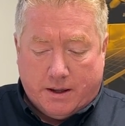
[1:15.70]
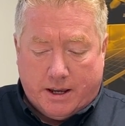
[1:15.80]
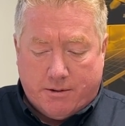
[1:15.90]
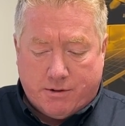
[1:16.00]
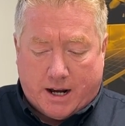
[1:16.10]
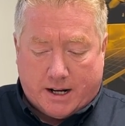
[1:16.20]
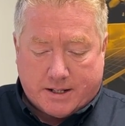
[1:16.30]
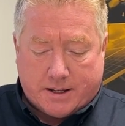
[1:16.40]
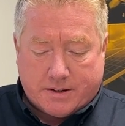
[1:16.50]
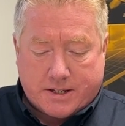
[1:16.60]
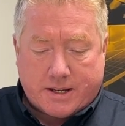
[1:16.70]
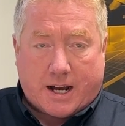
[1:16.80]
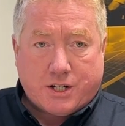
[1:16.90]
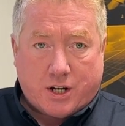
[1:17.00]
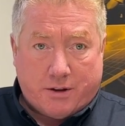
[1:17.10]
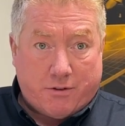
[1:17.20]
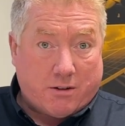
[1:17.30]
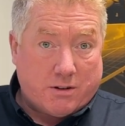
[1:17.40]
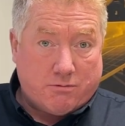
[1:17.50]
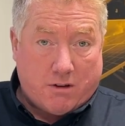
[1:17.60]
In reality, this is actually
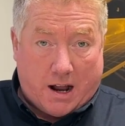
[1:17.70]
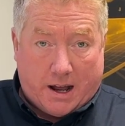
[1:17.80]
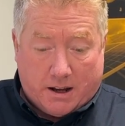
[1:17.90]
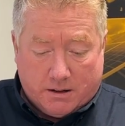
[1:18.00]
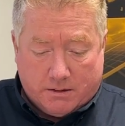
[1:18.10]
very rare